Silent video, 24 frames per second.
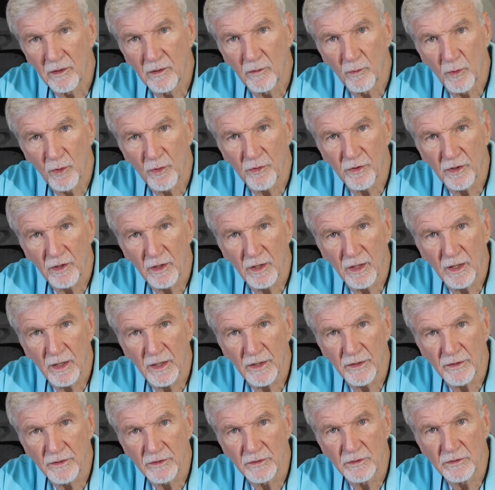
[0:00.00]
worth a
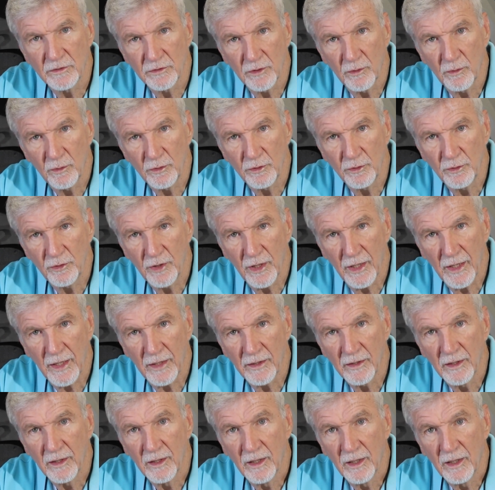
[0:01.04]
lot. So we'll do
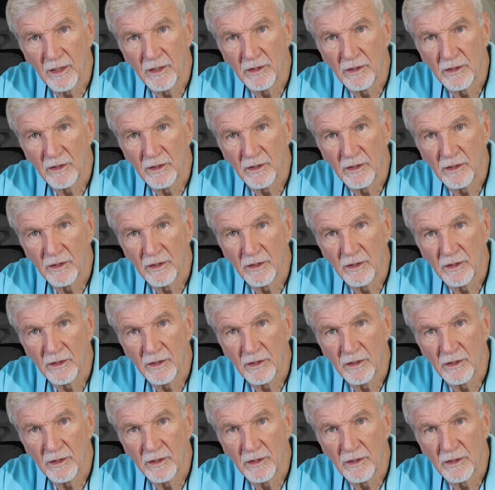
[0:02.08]
that.